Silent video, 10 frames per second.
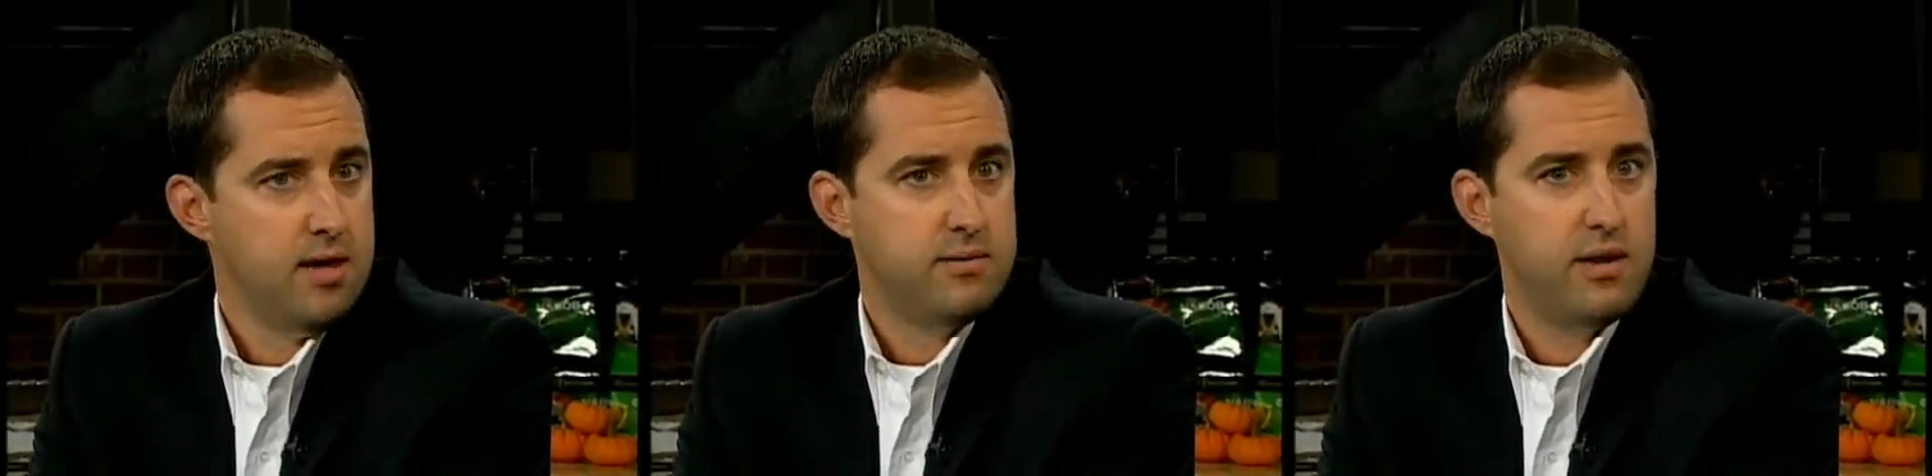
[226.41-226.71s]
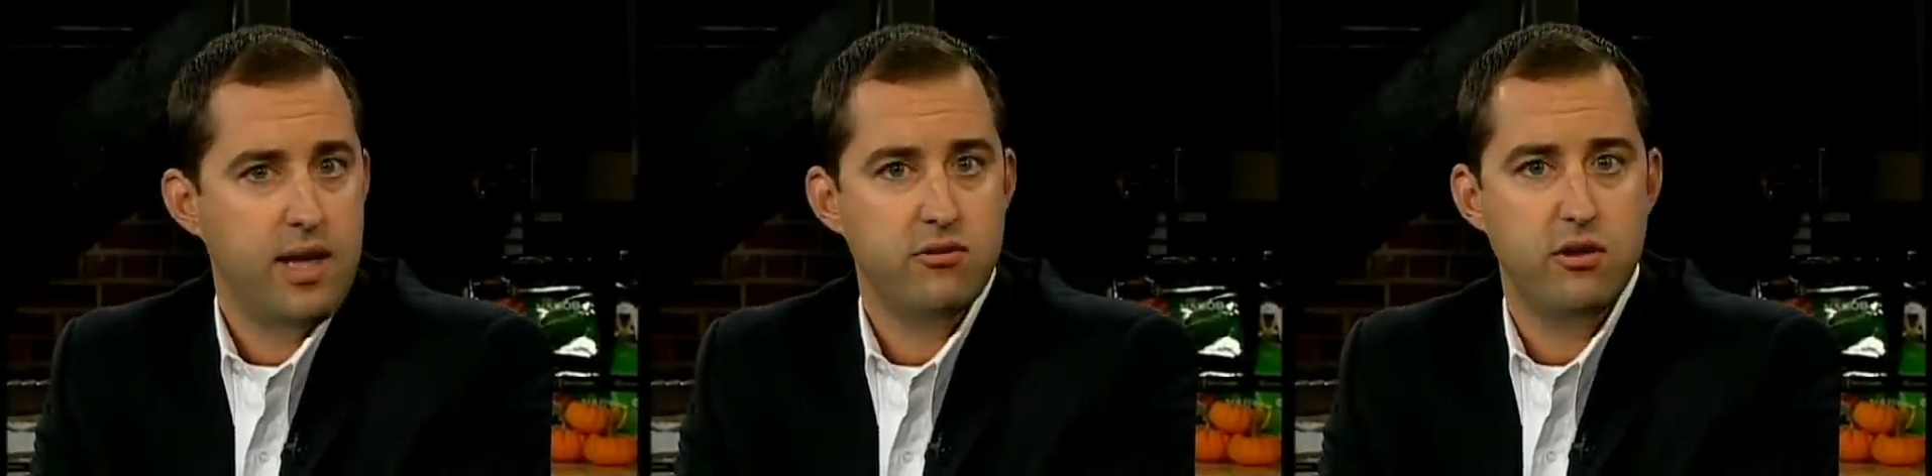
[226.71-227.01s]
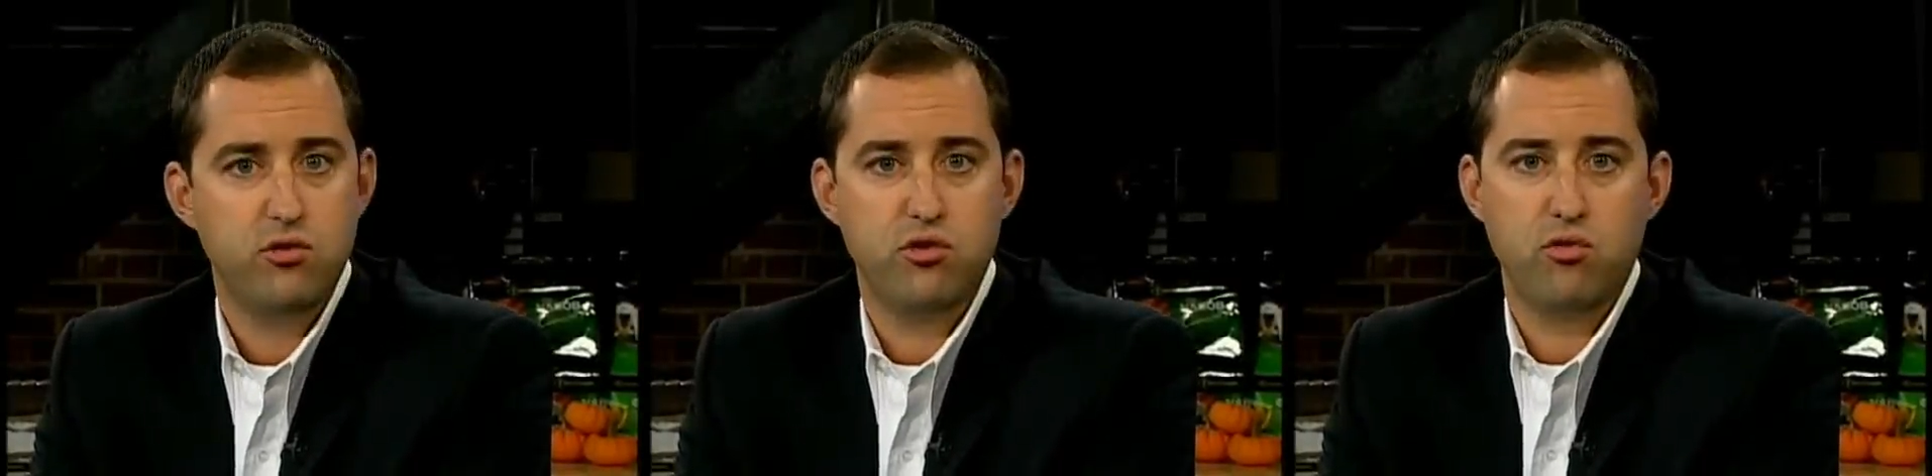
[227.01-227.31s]
Today's
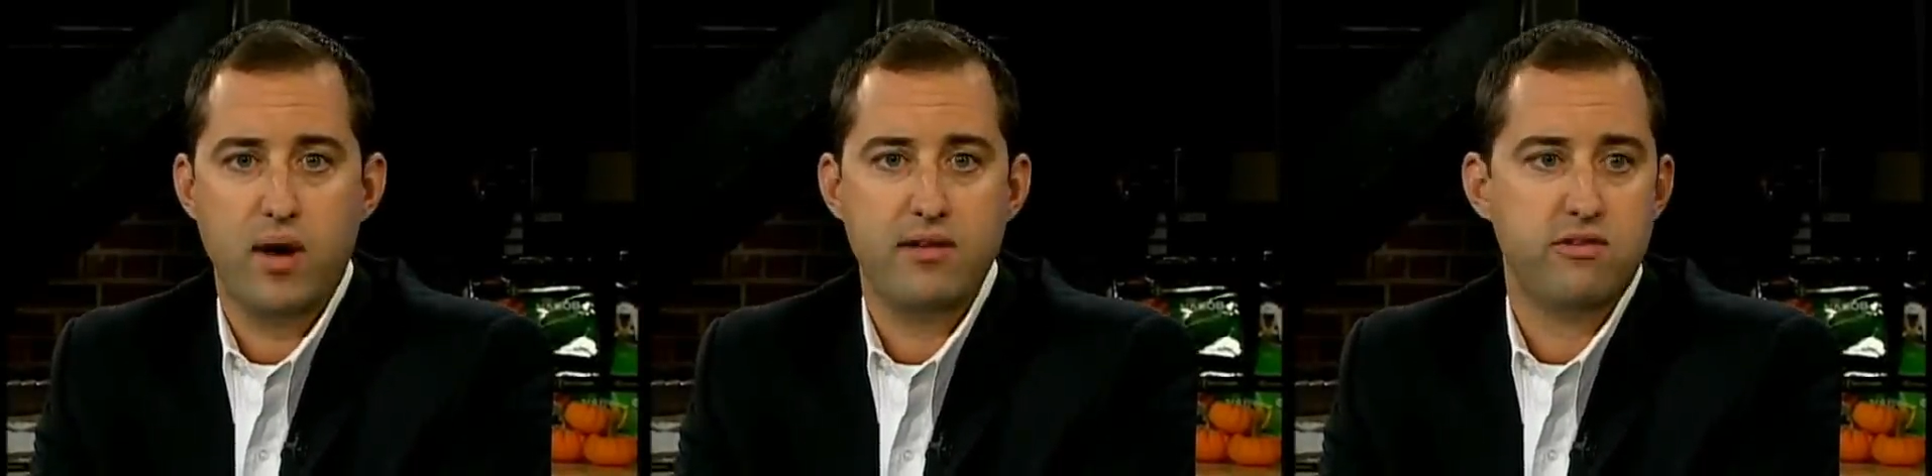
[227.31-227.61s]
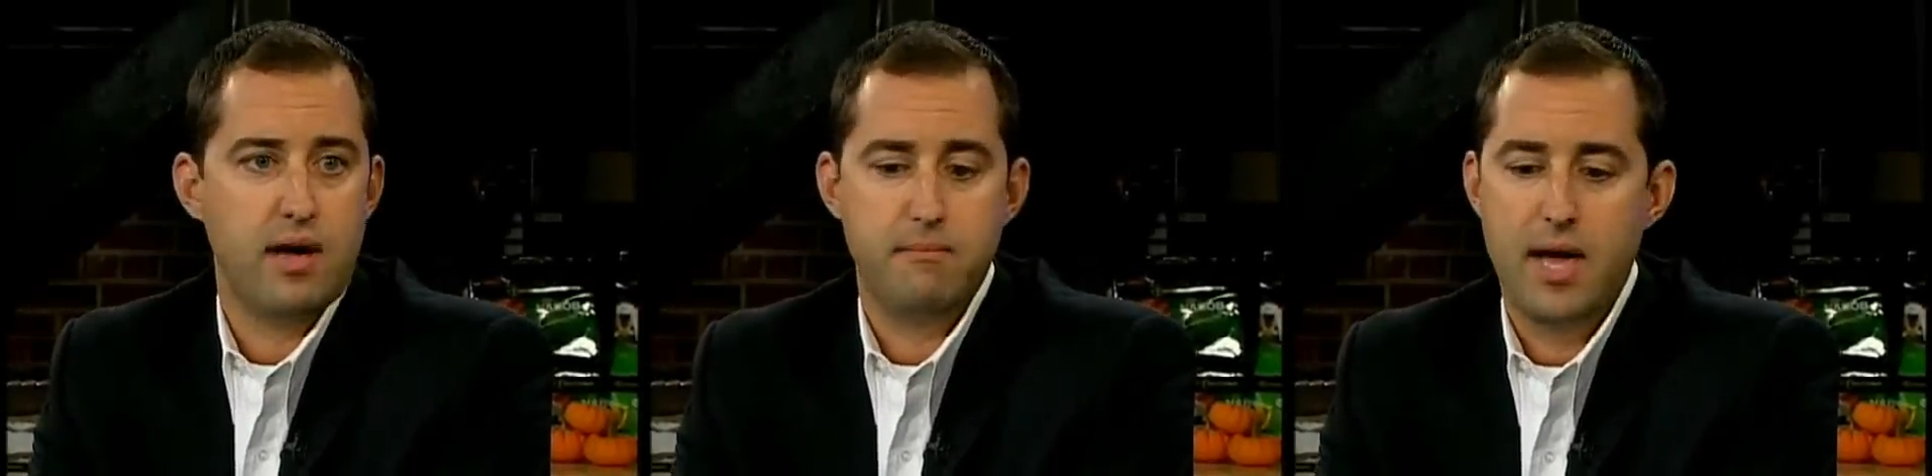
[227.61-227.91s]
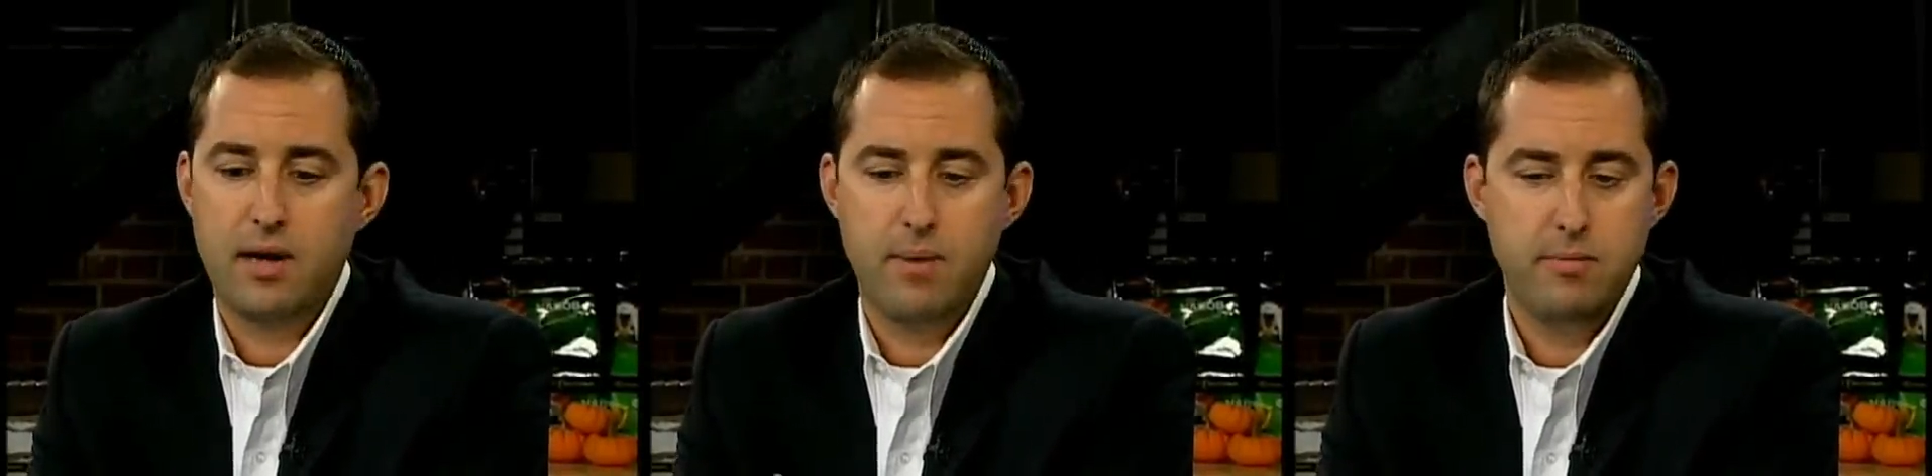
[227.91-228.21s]
interest rates that bank may